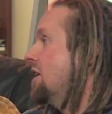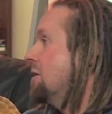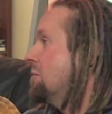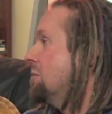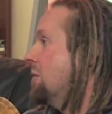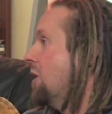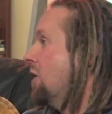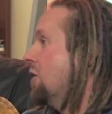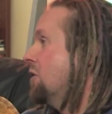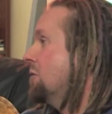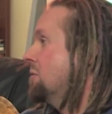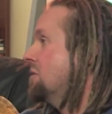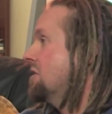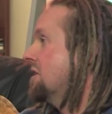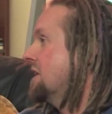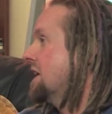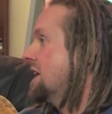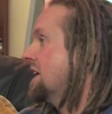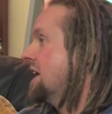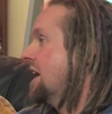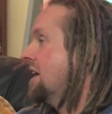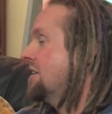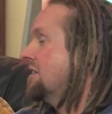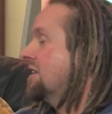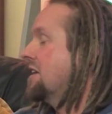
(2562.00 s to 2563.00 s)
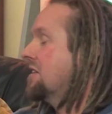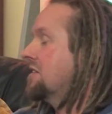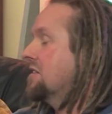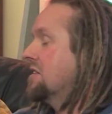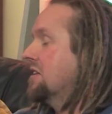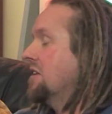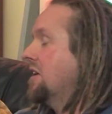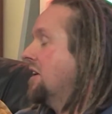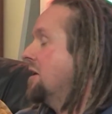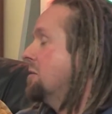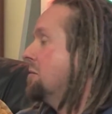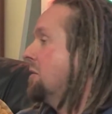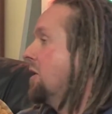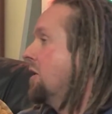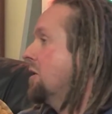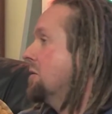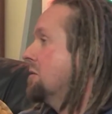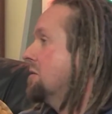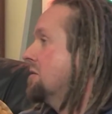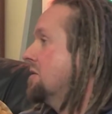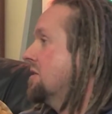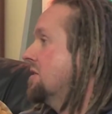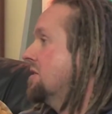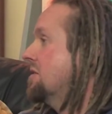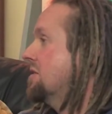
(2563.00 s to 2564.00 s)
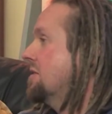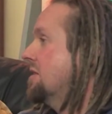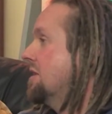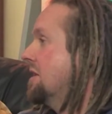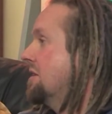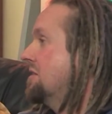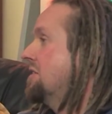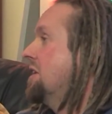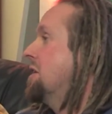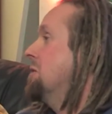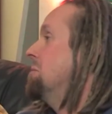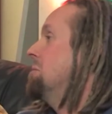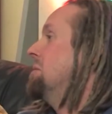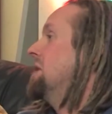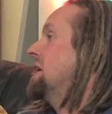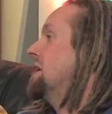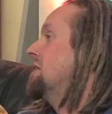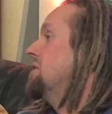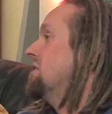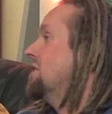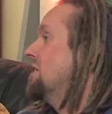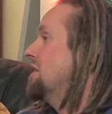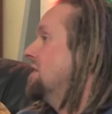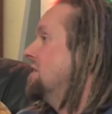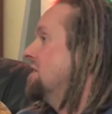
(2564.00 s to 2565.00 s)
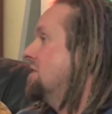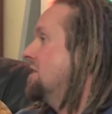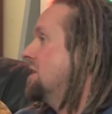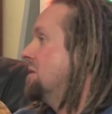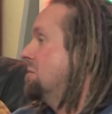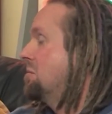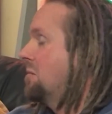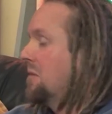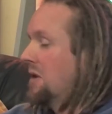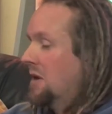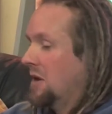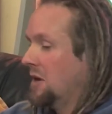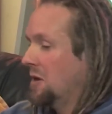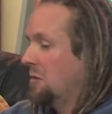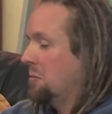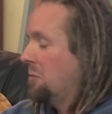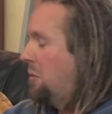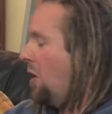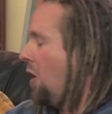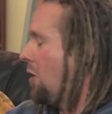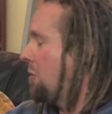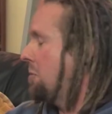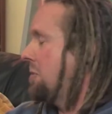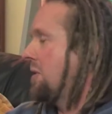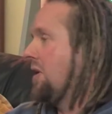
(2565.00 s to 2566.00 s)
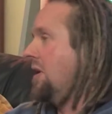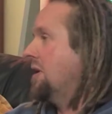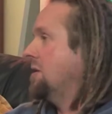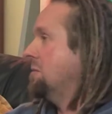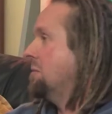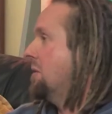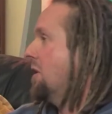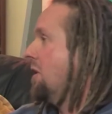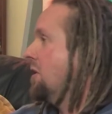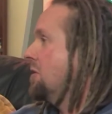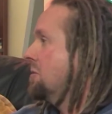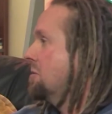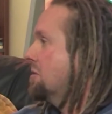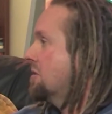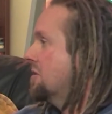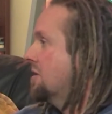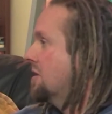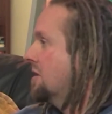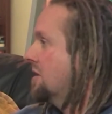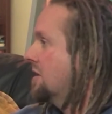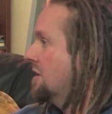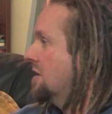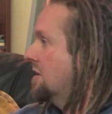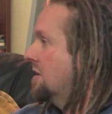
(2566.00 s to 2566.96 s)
light bulbs, incandescent light hmm. bulbs. They don't mix, they usually pop light mm. bulbs.